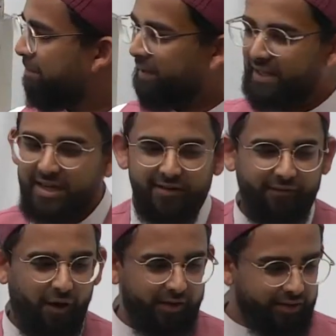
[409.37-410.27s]

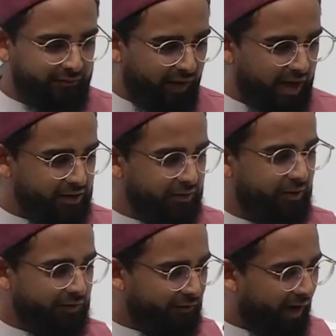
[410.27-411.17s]
belief on the
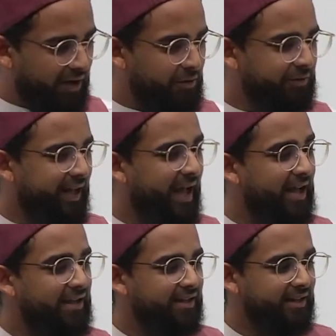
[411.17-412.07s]
final of the final
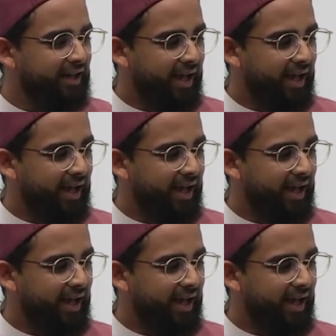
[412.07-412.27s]
day,